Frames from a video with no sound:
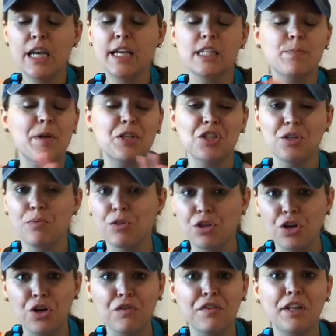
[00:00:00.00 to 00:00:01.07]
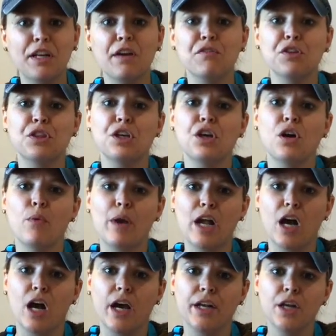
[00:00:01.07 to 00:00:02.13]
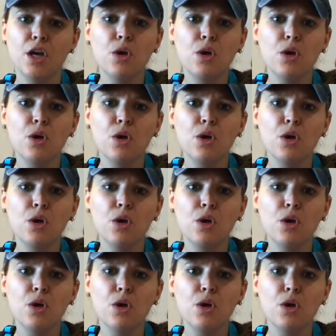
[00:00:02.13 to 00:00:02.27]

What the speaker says: especially with COVID and everything going on.